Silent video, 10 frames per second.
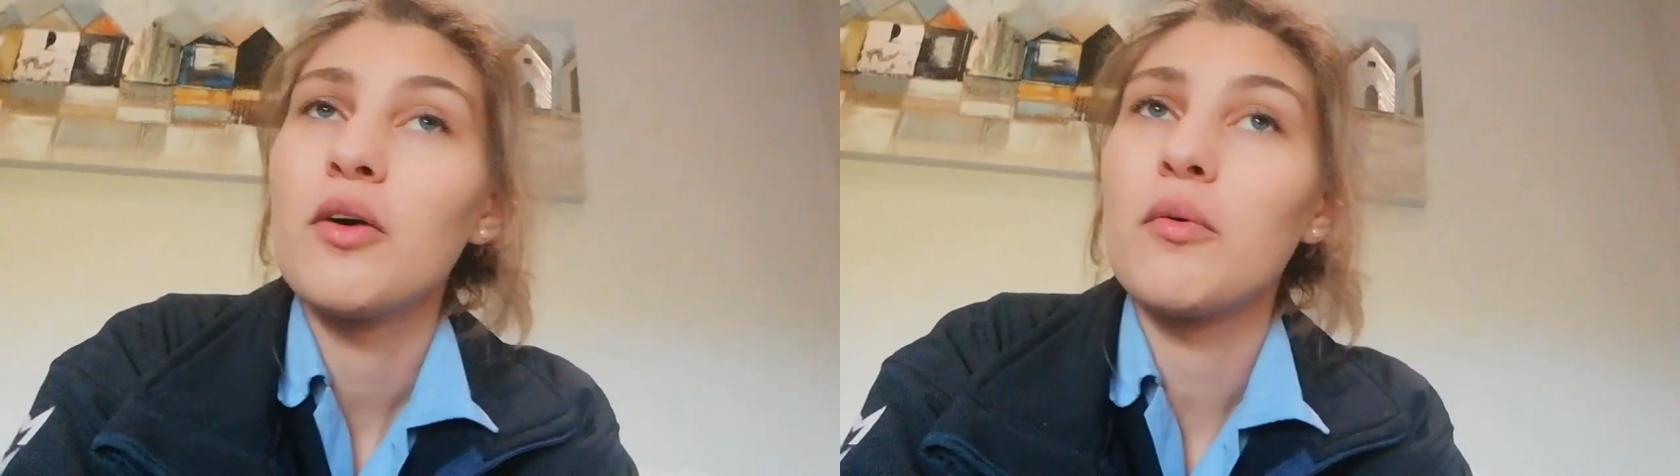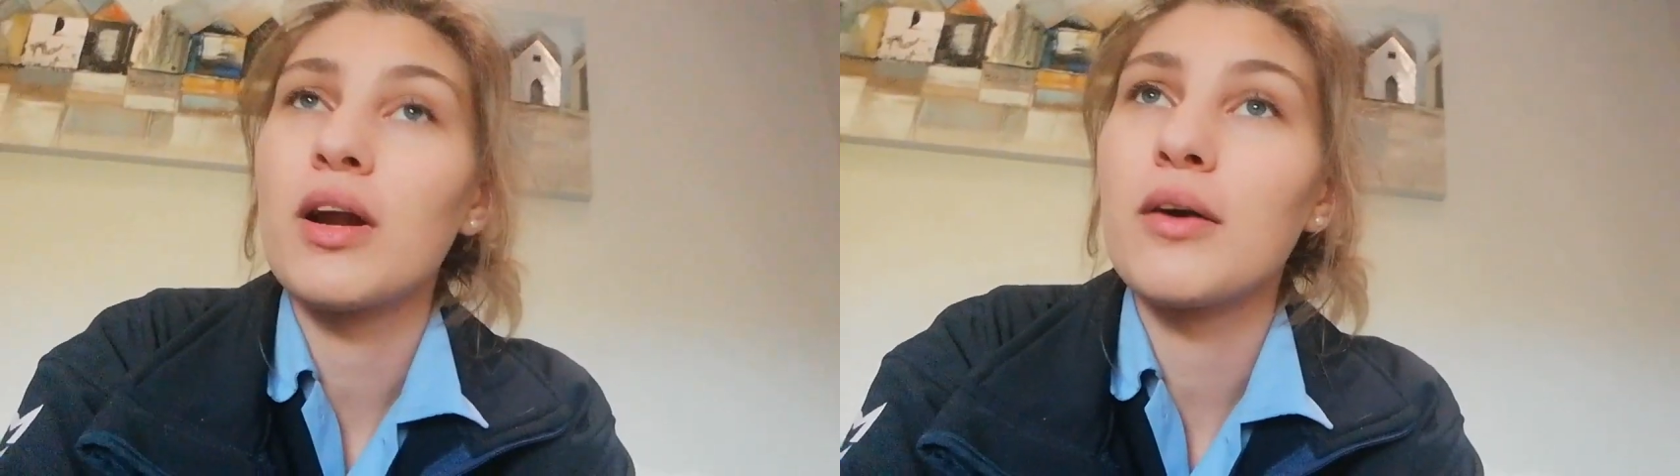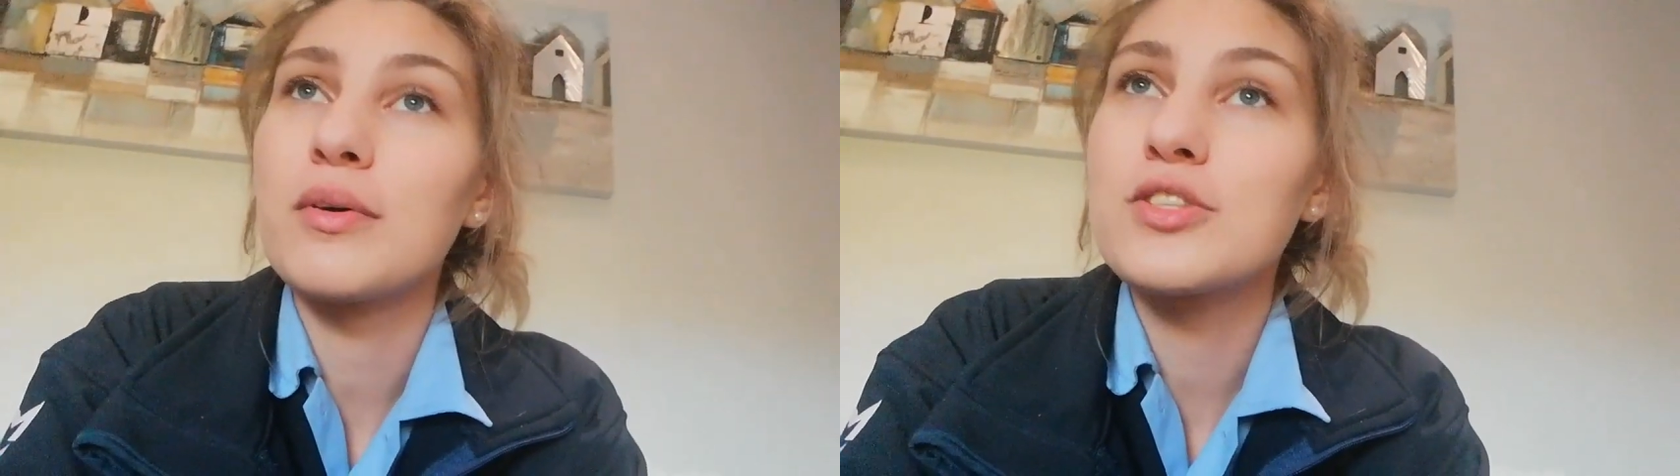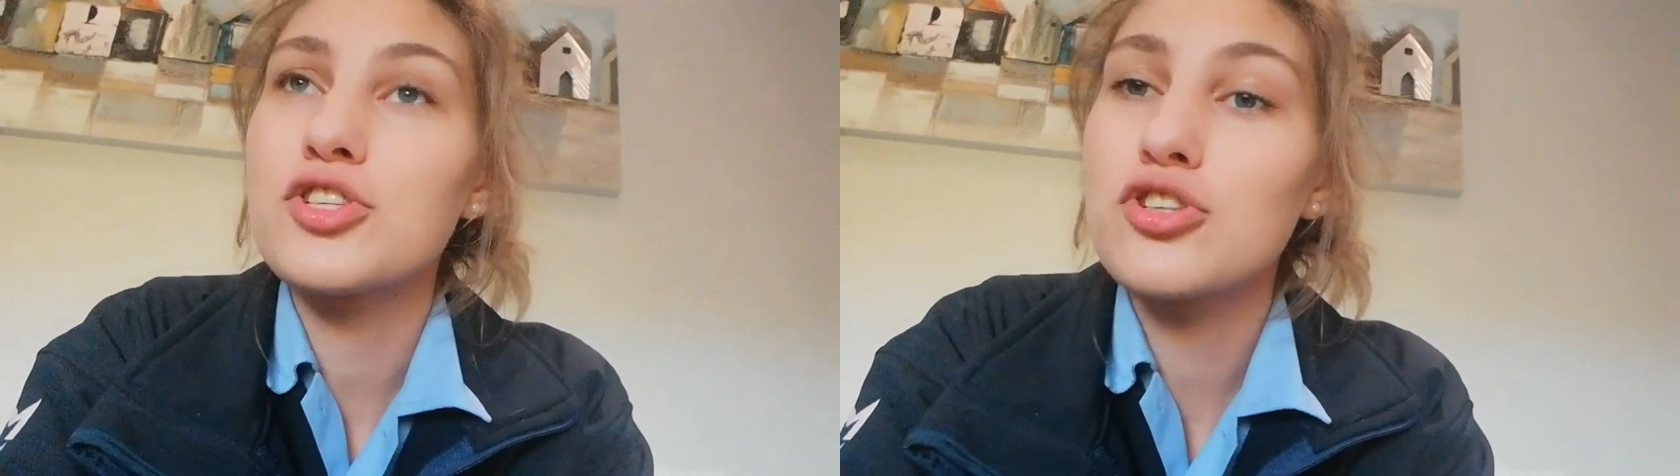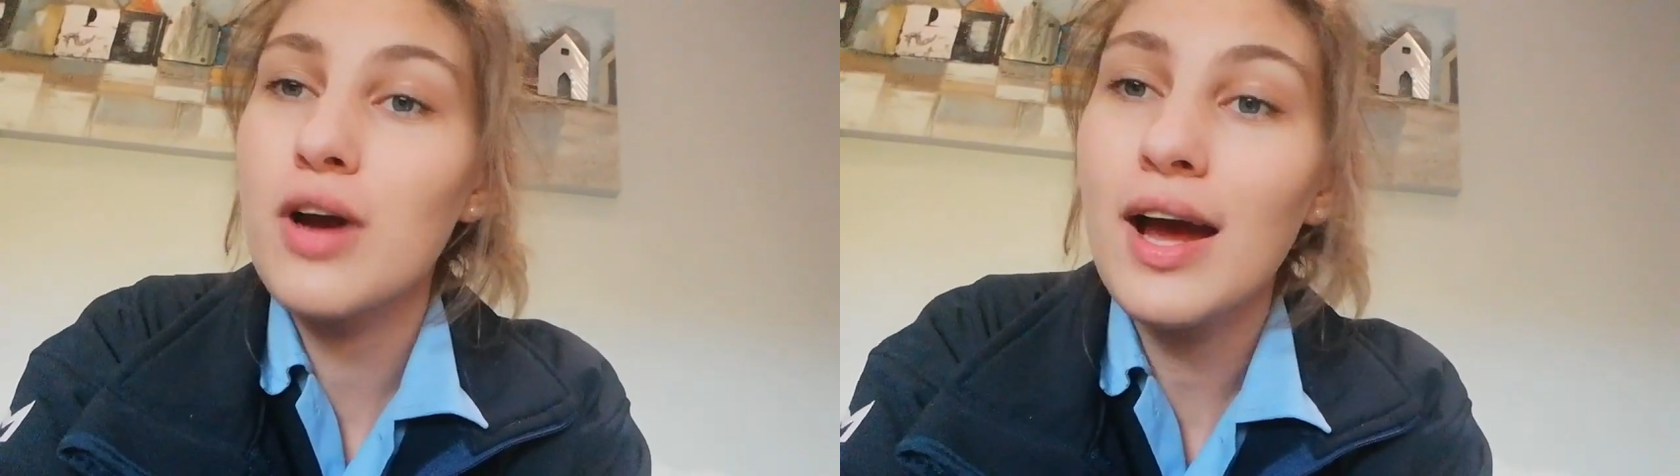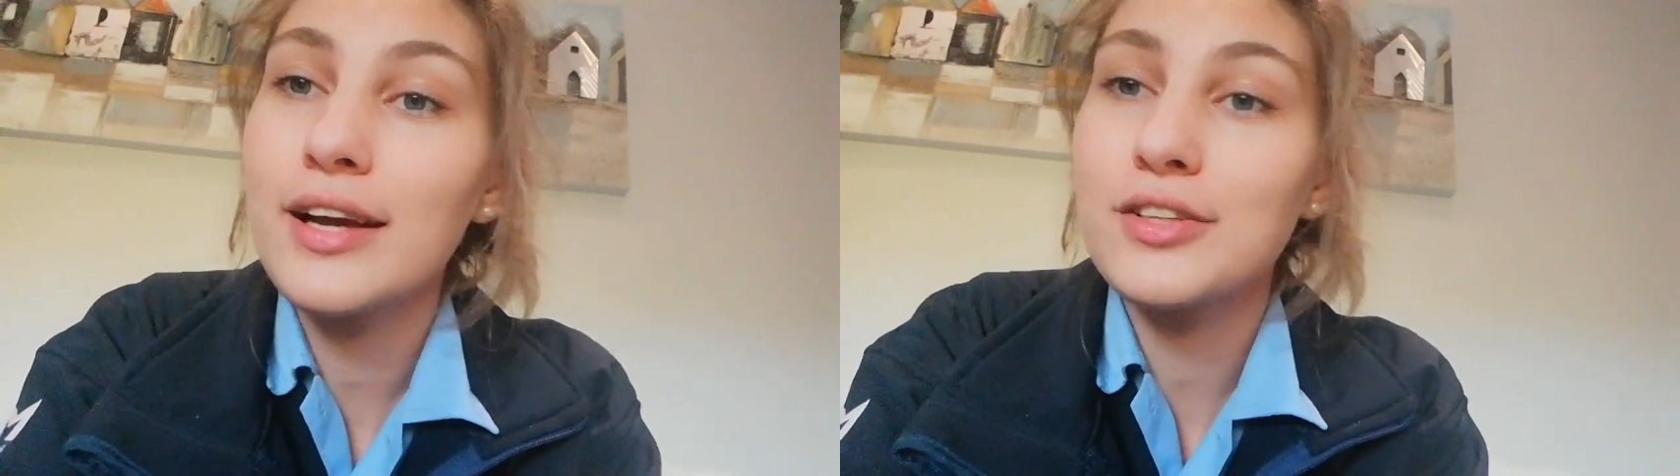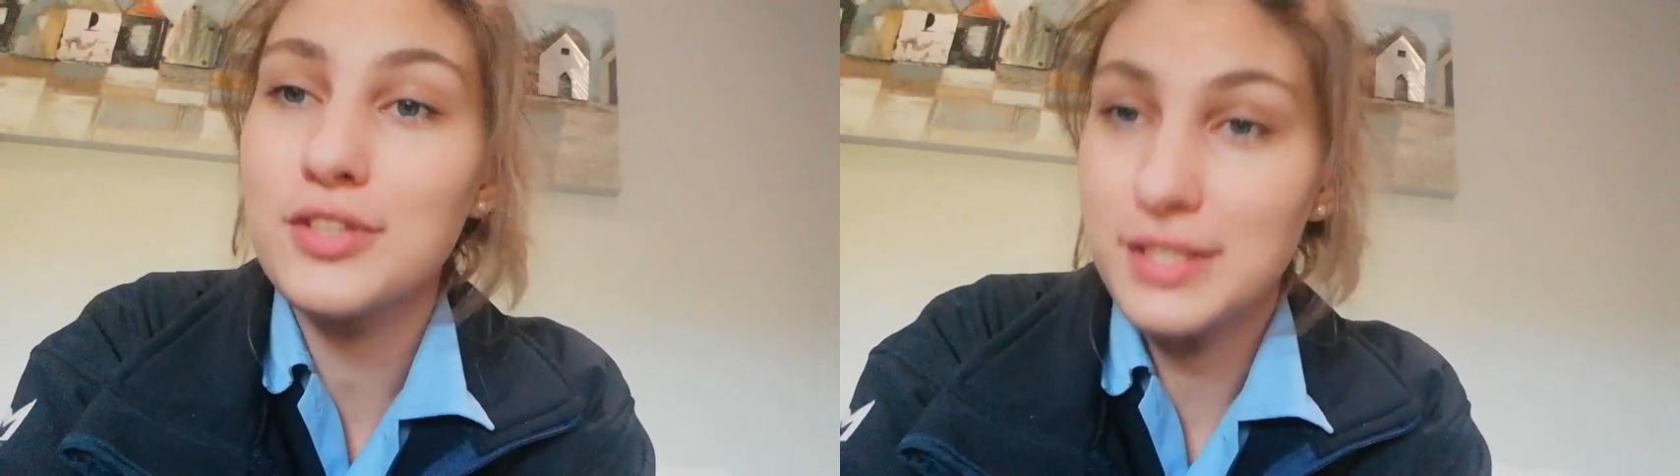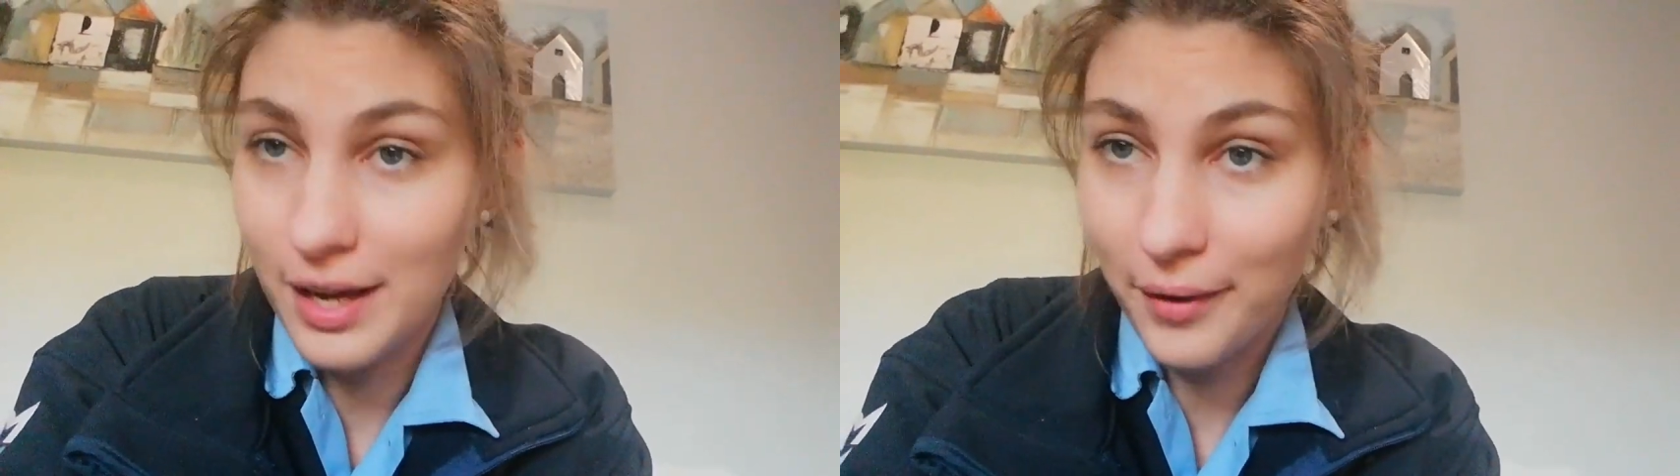what I was trying to
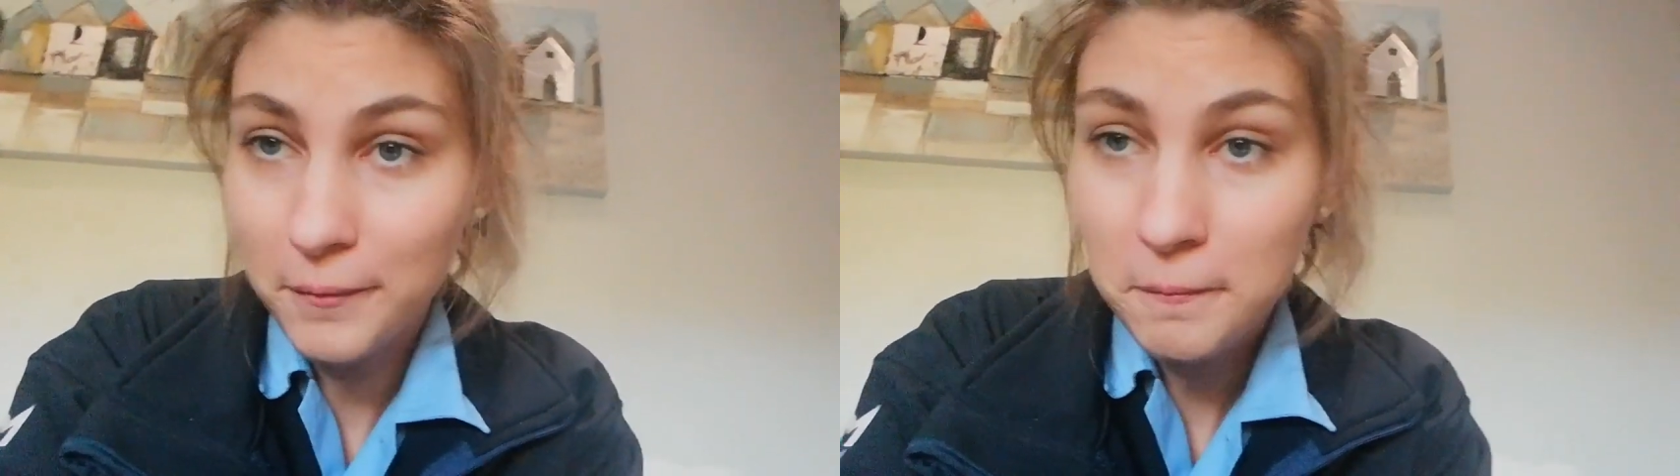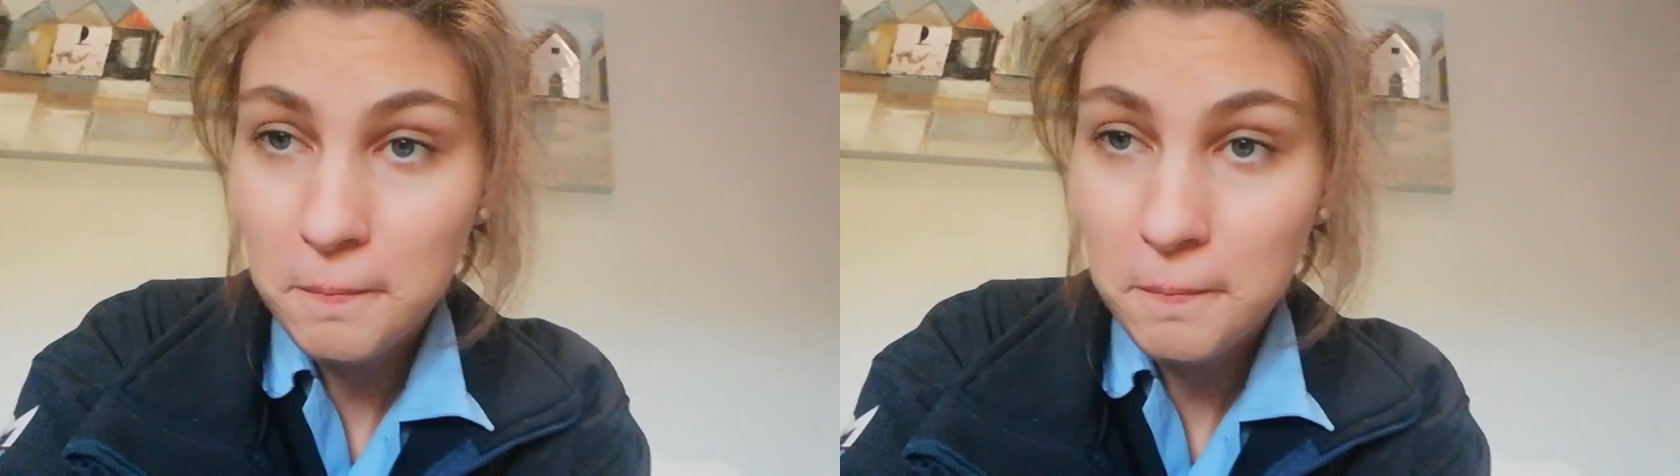say